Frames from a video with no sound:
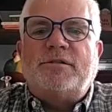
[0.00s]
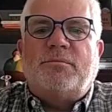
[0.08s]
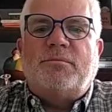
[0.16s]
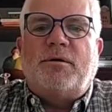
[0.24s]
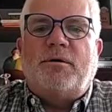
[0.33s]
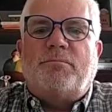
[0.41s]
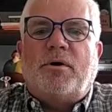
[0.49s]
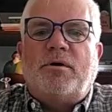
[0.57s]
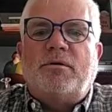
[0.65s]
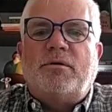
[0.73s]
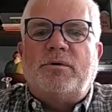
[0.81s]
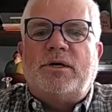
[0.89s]
somebody to
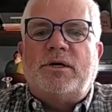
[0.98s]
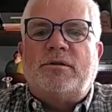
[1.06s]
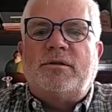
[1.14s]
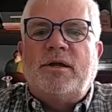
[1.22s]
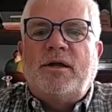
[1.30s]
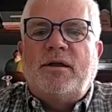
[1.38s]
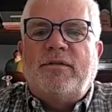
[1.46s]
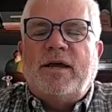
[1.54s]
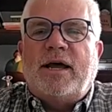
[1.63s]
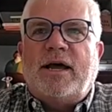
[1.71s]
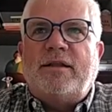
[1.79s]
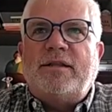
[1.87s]
partner with
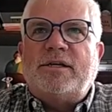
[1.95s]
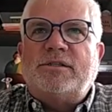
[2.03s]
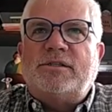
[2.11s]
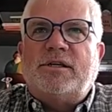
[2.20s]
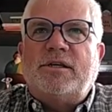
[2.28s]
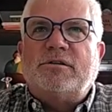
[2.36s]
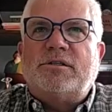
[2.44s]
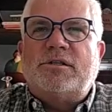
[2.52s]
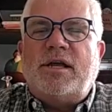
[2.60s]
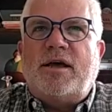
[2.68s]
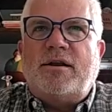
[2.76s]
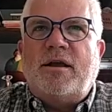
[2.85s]
that had that skill
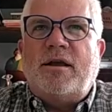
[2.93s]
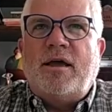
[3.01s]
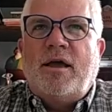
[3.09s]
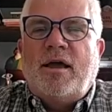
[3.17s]
set